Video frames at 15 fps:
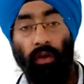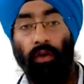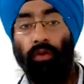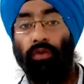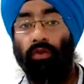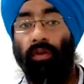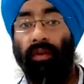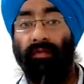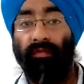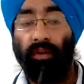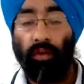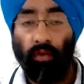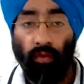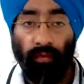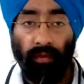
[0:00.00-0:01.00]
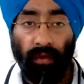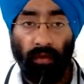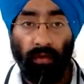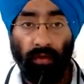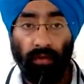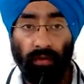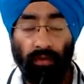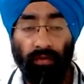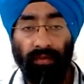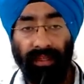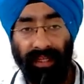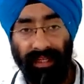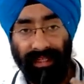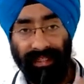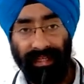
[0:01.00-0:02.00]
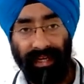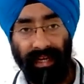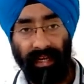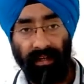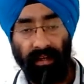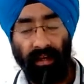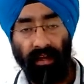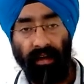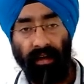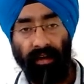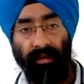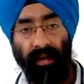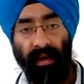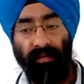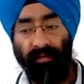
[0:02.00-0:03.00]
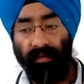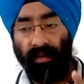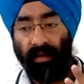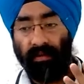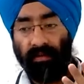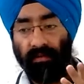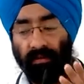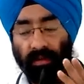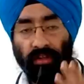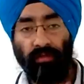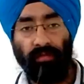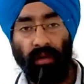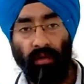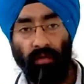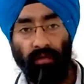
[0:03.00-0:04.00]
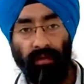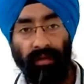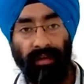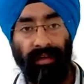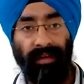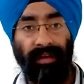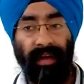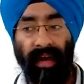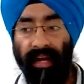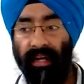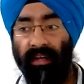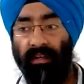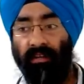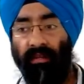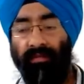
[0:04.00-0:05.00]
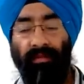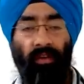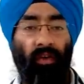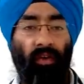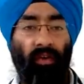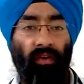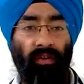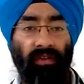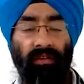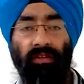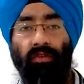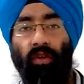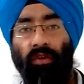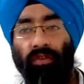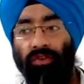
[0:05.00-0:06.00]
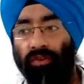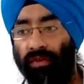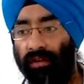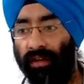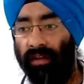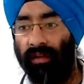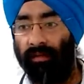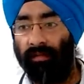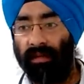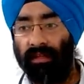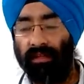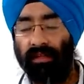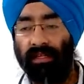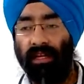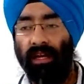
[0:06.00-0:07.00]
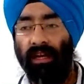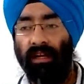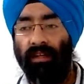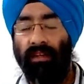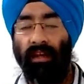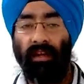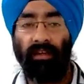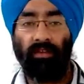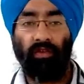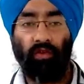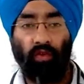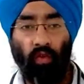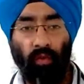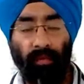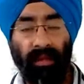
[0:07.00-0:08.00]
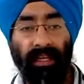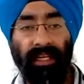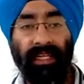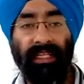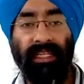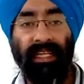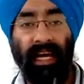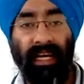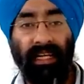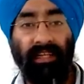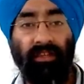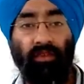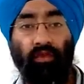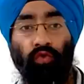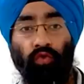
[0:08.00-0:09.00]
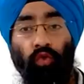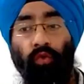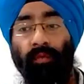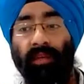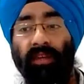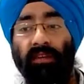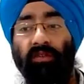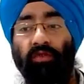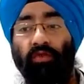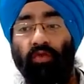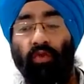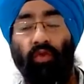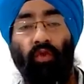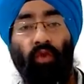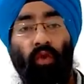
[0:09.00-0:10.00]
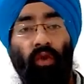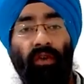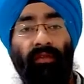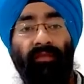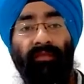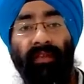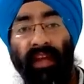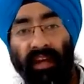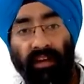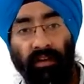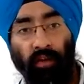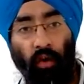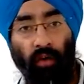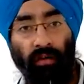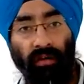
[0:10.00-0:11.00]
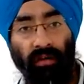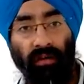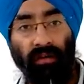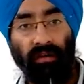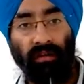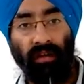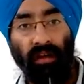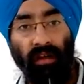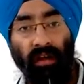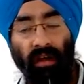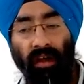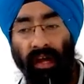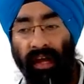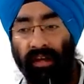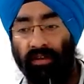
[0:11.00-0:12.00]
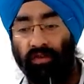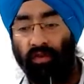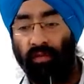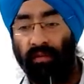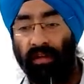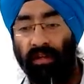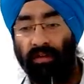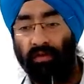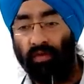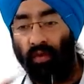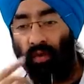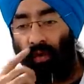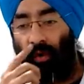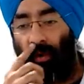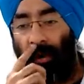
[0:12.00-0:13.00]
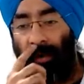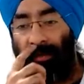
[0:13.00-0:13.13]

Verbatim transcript: So if you will go to the internet and search about night falls, nocturnal emesis, there are so many sites, so many so-called fake doctors and so many so-called